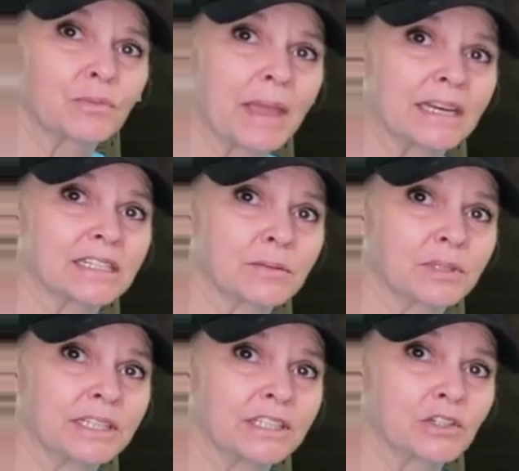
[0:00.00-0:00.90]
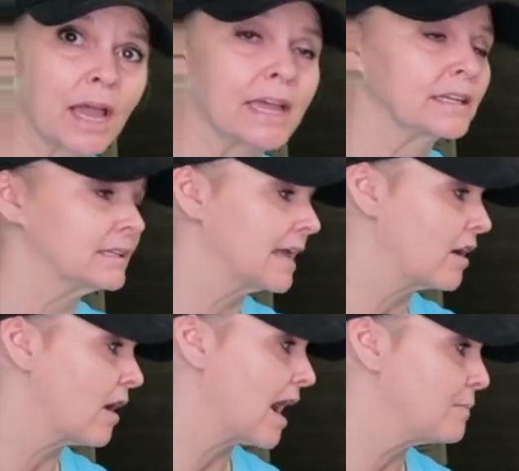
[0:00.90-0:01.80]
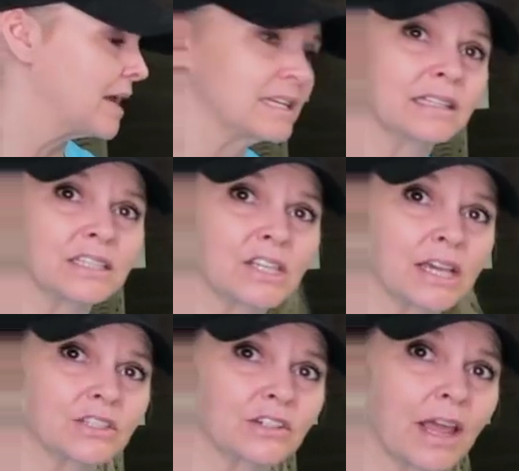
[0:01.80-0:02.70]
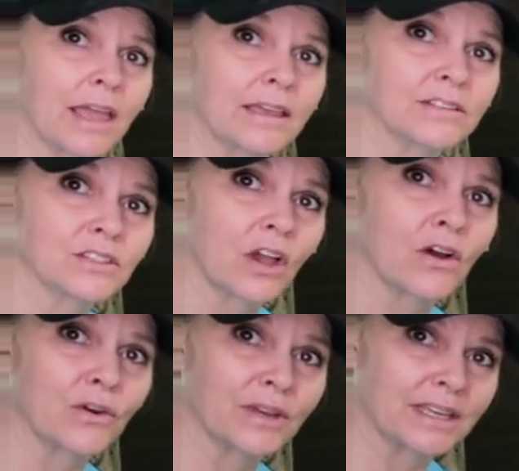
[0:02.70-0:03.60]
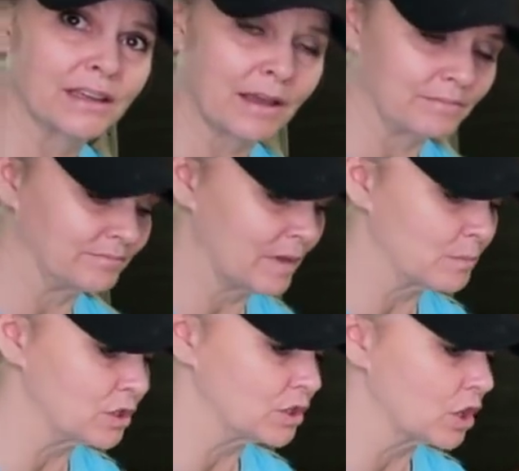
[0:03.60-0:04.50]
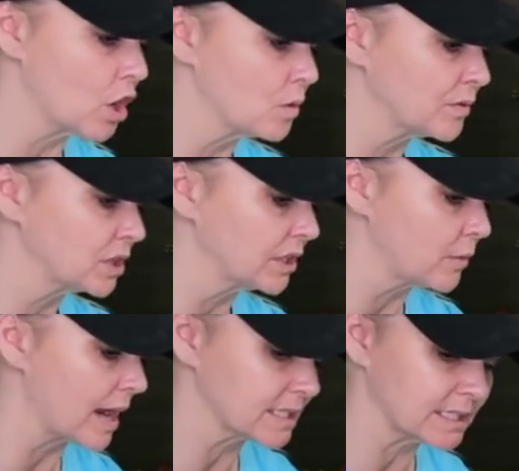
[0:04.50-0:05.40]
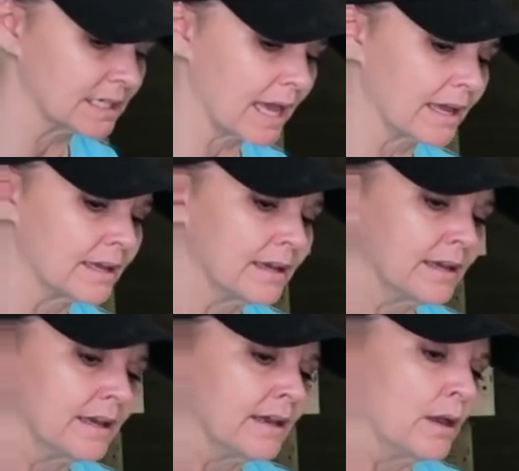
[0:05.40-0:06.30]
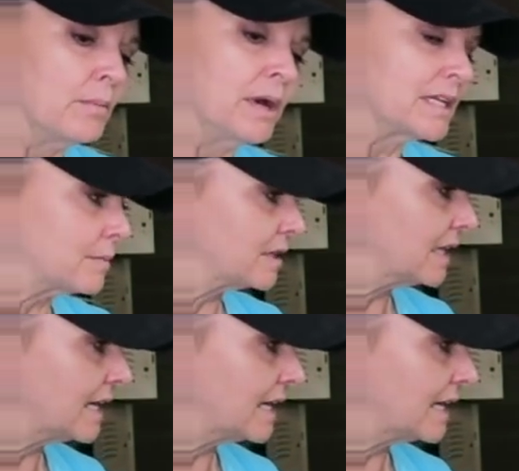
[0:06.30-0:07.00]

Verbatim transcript: your paint is completely dried. Now I painted this yesterday, so it, I'm, I'm good to go with the clear wax today. But I'm